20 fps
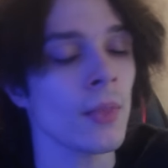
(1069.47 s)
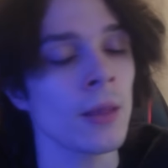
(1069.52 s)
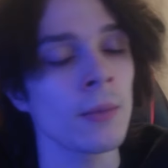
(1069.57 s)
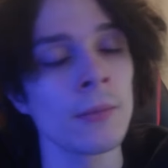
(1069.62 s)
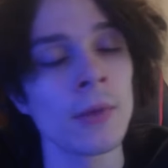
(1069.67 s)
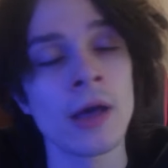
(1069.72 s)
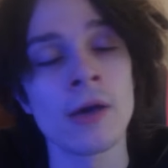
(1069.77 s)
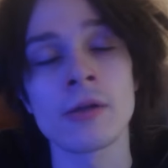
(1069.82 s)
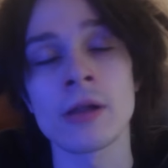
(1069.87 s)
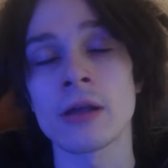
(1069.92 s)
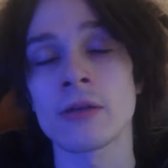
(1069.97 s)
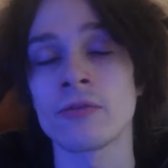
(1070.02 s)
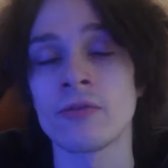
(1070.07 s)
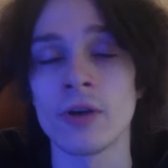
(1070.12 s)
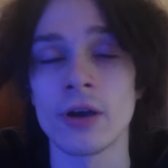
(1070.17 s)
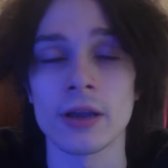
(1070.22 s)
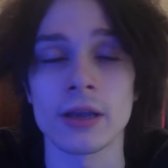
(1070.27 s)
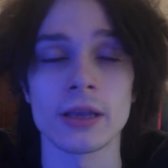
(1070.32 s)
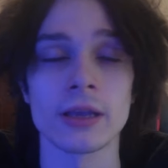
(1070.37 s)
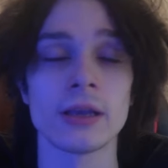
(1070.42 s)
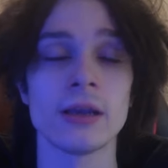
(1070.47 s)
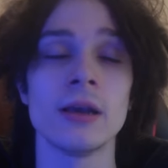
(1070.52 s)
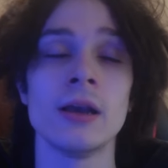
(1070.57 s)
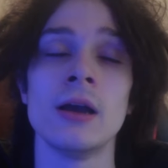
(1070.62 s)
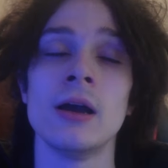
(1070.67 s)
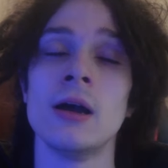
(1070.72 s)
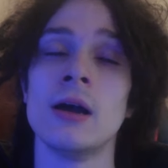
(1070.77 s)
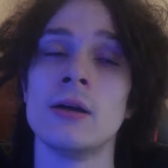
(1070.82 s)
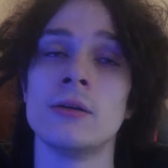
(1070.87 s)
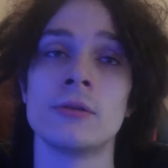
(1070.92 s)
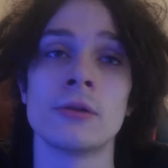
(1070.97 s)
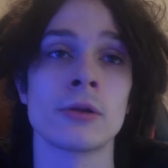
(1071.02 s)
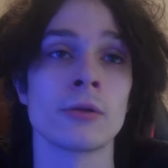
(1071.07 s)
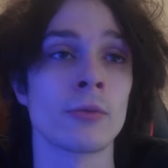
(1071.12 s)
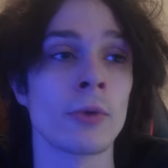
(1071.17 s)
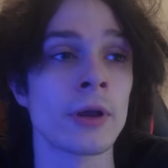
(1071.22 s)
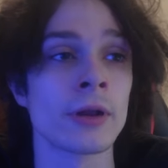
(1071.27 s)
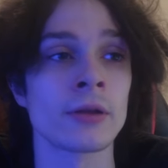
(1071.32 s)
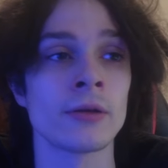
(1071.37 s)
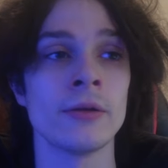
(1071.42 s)
I was like, fuck it. Just
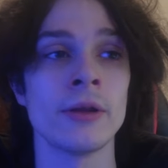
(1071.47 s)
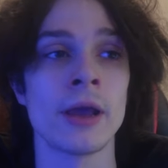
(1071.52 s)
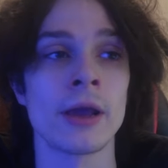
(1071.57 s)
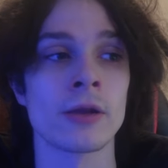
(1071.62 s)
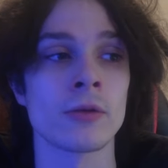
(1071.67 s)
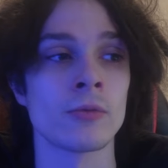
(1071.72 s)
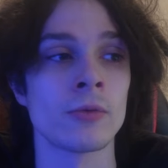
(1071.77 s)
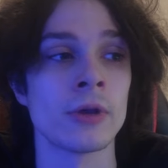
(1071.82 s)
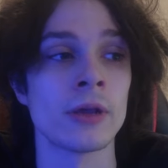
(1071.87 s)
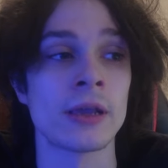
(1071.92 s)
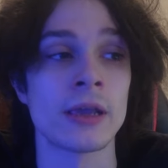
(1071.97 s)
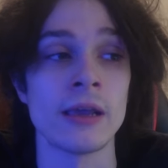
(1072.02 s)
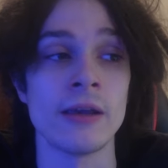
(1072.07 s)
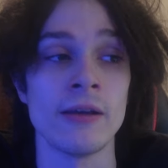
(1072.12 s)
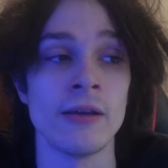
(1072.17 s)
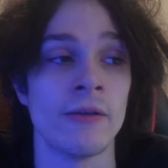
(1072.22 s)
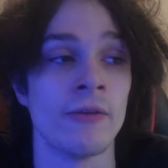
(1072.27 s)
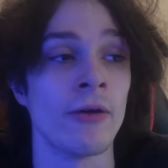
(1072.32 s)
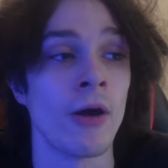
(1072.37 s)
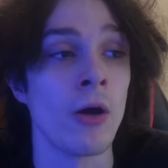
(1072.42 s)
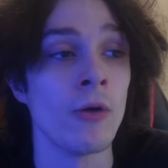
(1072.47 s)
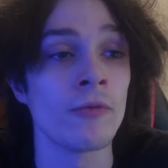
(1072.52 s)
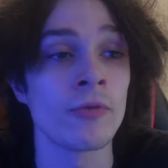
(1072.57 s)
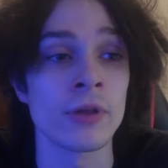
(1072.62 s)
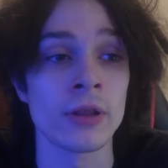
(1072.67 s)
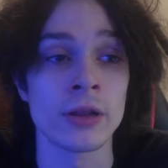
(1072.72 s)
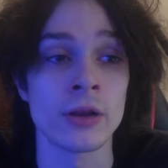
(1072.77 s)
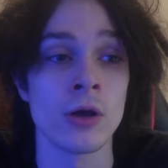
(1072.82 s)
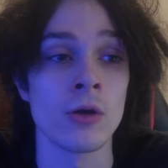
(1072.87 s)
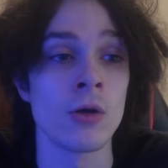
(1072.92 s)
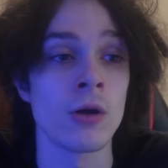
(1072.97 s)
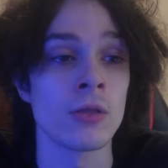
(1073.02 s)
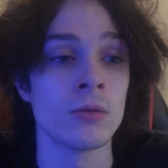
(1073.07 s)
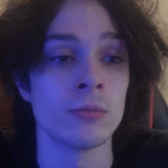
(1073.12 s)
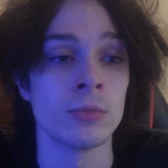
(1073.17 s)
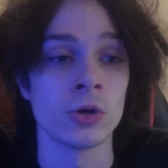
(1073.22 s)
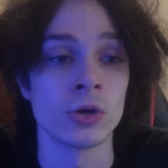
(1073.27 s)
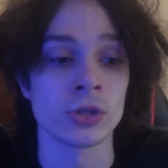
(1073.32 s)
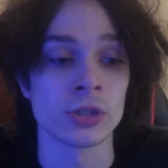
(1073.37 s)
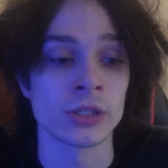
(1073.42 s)
wait till next week. Hopefully no other
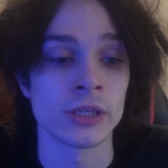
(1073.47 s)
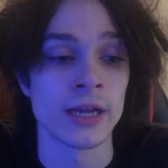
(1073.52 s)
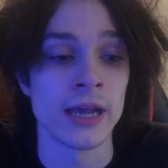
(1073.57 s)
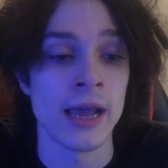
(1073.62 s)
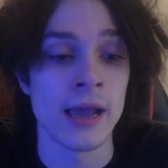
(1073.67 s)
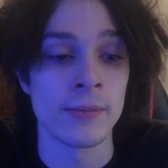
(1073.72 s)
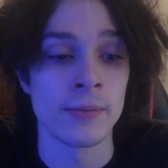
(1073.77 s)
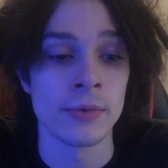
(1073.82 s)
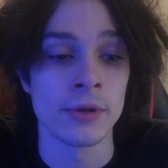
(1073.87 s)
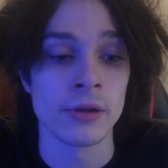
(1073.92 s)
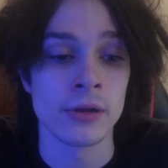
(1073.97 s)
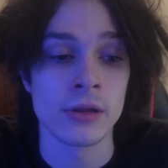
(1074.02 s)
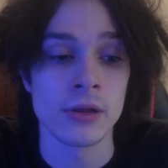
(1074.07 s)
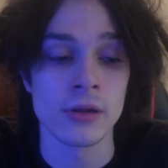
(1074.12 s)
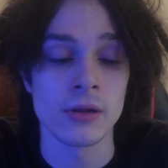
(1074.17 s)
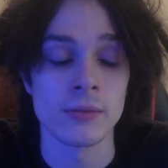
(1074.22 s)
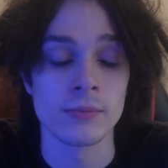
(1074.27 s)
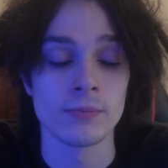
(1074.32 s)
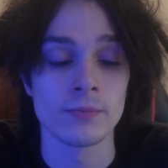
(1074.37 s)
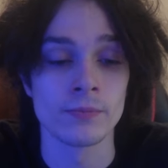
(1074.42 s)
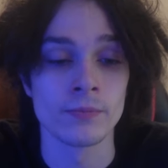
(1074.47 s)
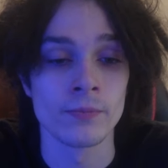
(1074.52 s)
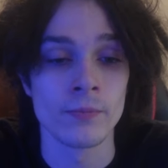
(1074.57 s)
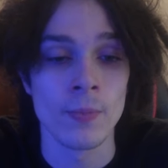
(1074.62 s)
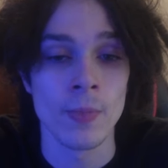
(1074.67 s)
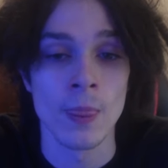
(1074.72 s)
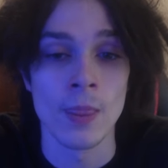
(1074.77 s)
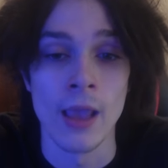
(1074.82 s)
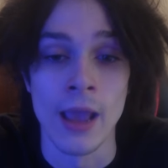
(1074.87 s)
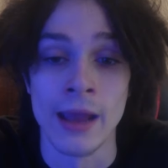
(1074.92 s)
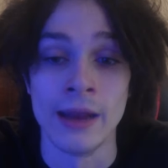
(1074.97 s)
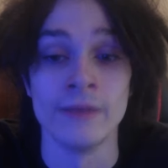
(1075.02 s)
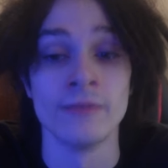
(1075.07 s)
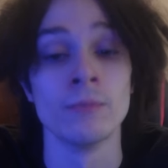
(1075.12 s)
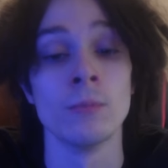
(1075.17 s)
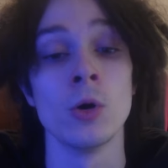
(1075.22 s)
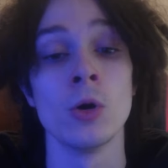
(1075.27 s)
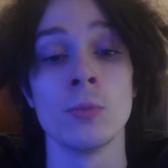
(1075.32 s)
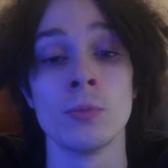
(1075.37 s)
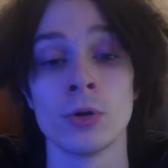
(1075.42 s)
bullshit happens. if
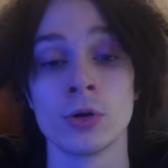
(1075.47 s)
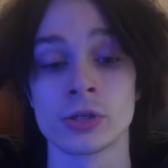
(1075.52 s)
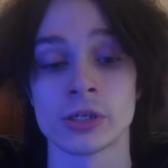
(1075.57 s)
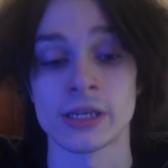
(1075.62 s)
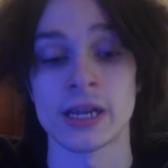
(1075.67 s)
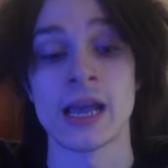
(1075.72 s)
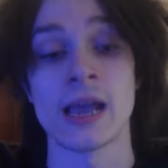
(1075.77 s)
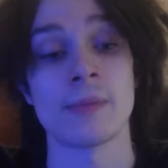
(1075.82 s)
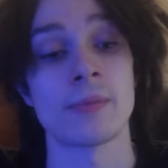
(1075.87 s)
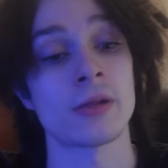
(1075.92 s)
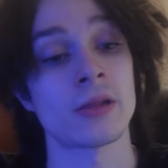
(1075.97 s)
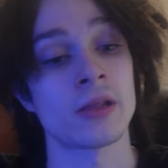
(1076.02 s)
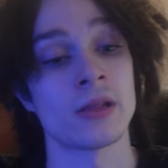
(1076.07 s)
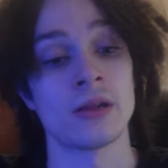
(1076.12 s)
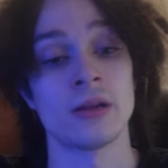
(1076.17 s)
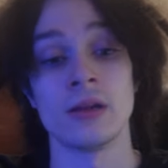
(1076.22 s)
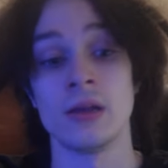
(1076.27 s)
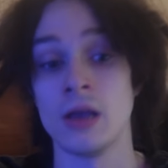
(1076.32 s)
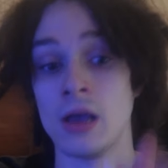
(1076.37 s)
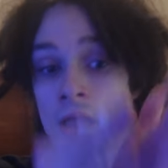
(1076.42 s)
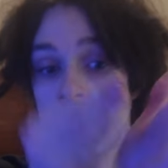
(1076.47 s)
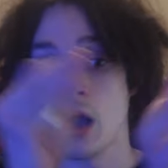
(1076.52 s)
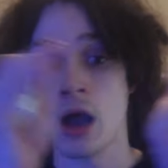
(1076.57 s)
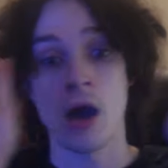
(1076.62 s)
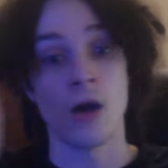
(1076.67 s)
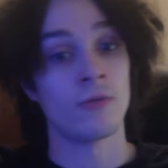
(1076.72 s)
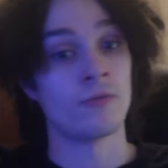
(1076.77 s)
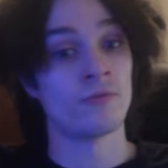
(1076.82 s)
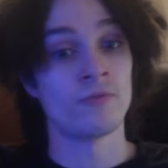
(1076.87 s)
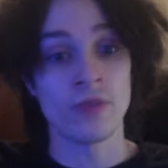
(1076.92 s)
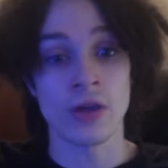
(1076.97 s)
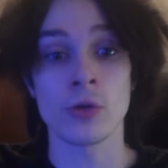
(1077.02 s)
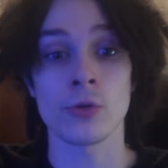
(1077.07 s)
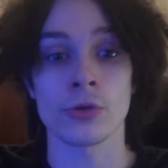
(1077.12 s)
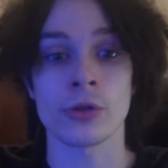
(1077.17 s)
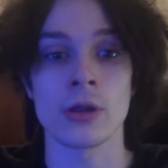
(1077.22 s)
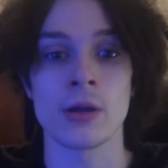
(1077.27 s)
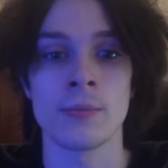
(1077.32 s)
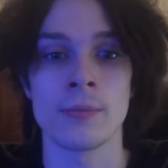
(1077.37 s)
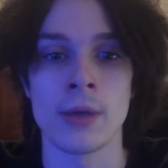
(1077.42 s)
more bullshit happens, then figure
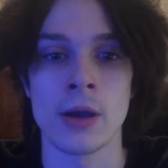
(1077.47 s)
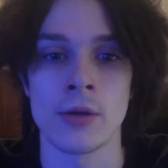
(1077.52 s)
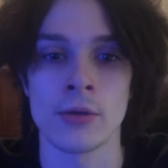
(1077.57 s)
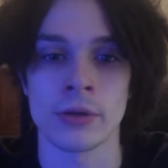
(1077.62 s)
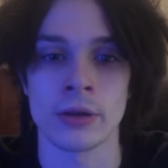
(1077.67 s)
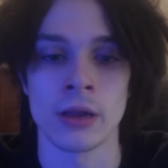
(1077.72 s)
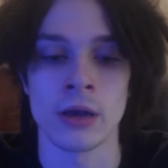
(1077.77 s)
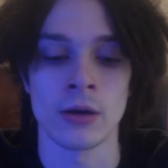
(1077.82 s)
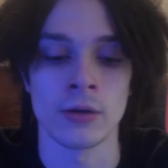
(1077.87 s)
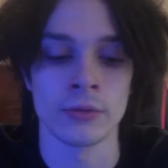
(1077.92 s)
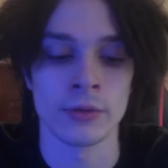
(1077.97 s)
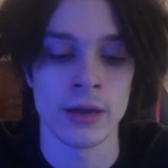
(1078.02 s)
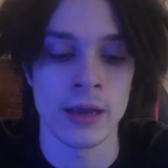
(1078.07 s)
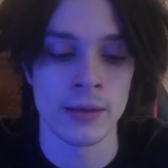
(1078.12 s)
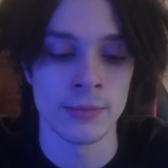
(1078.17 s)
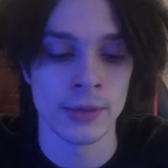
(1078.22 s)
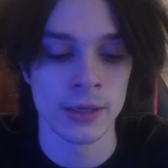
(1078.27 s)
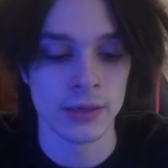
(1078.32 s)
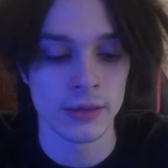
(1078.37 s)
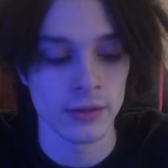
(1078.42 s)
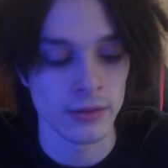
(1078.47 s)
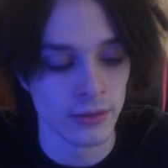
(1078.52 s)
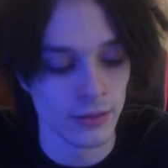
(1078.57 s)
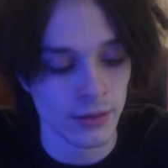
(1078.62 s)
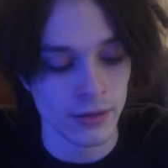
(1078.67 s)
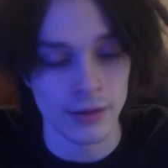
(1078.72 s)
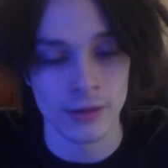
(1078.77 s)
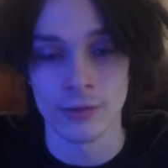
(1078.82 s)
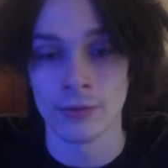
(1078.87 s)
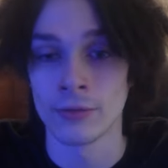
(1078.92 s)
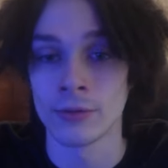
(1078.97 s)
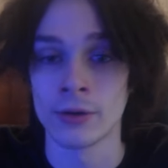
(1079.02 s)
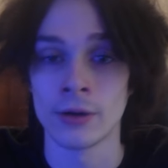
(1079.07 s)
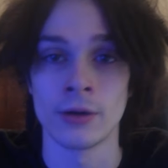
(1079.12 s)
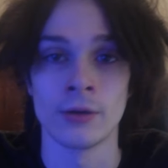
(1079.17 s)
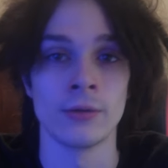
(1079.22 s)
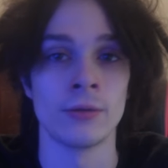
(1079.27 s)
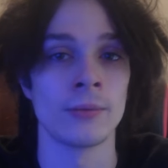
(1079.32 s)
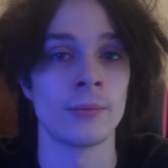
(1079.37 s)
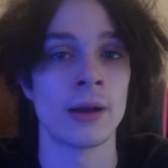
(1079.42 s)
something else out, damn it. I don't
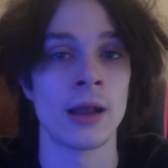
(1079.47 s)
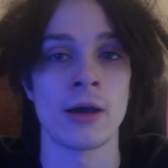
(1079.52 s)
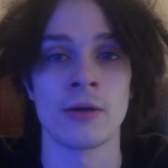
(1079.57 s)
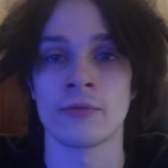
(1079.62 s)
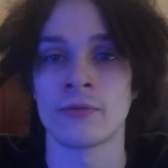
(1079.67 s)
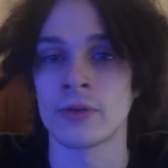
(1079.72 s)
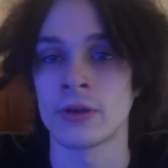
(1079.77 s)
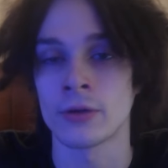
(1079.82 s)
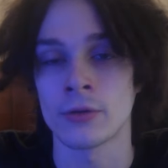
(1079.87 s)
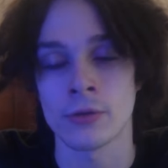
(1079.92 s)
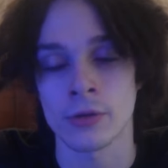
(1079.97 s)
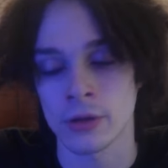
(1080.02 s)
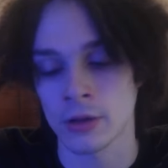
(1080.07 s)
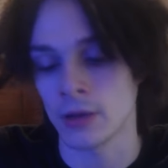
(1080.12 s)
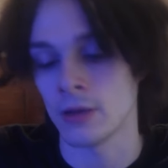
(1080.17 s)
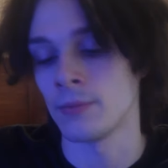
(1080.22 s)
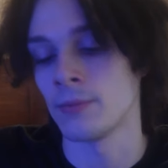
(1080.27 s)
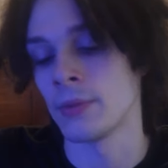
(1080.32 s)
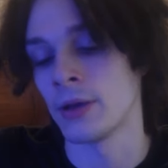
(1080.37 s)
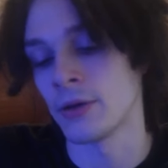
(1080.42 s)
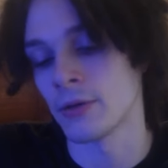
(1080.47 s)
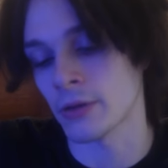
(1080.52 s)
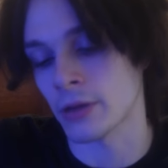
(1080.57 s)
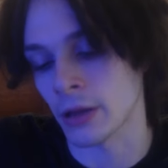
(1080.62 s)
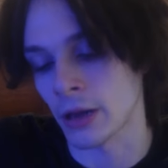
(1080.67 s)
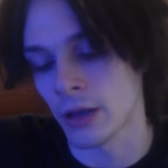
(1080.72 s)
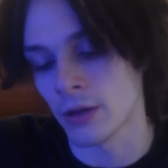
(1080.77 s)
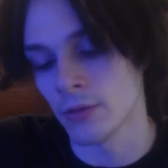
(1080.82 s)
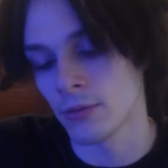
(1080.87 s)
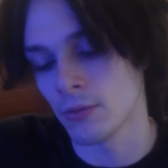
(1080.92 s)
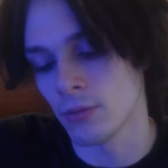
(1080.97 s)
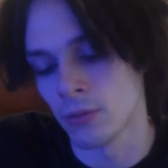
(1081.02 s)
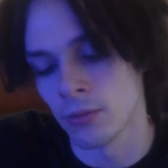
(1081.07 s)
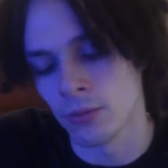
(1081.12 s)
know, but I'll figure something else out.